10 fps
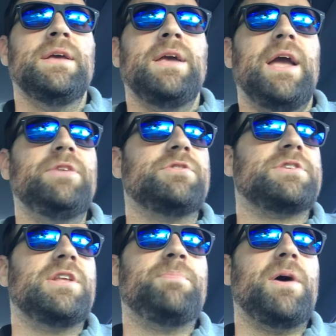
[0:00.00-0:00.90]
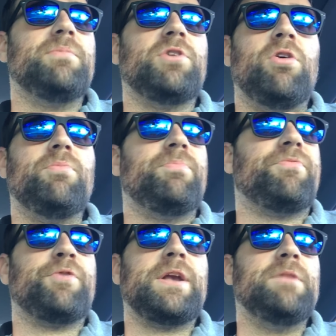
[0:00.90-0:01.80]
and you slip up, don't
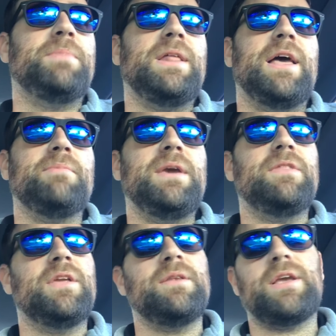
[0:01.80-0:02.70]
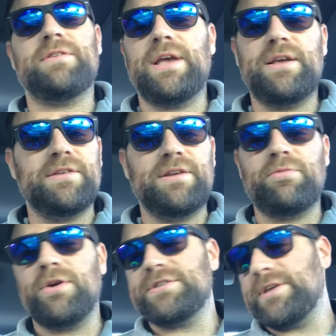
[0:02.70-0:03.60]
freaking be like me. And then because I because there
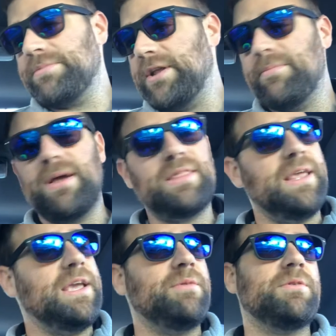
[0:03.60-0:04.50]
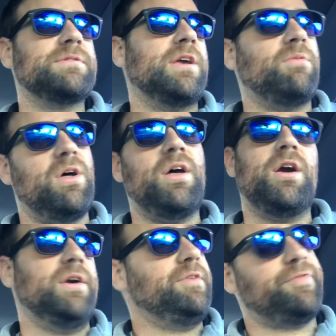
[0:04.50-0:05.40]
was something in my thinking where it was like, well, I
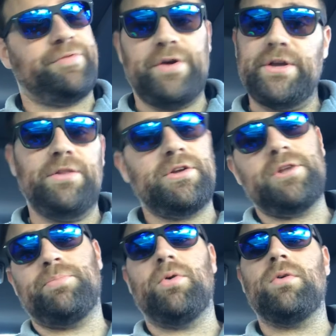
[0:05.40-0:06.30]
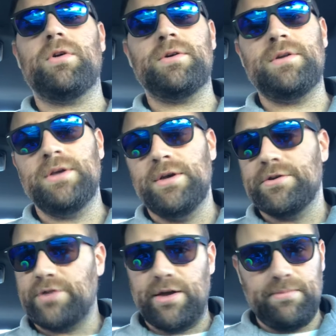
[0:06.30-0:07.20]
already freaking looked at porn,
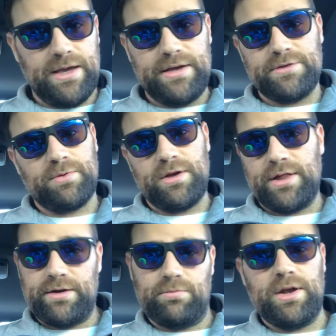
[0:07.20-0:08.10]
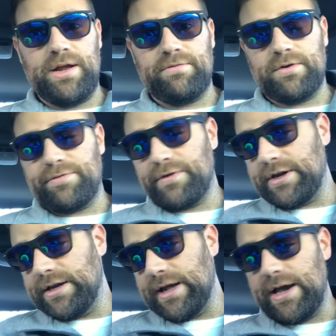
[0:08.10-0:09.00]
so I may as well like whatever
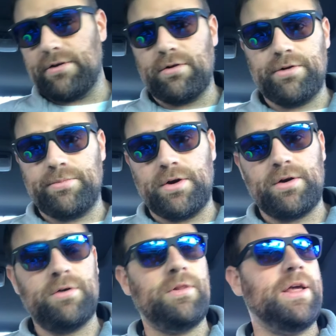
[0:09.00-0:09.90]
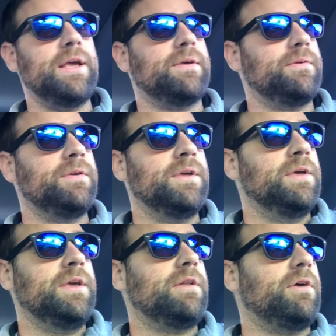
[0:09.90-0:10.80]
freaking Adderall tomorrow. Like
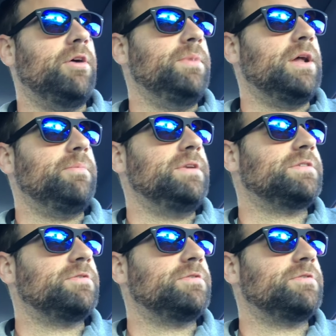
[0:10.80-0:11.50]
it'll help me not be so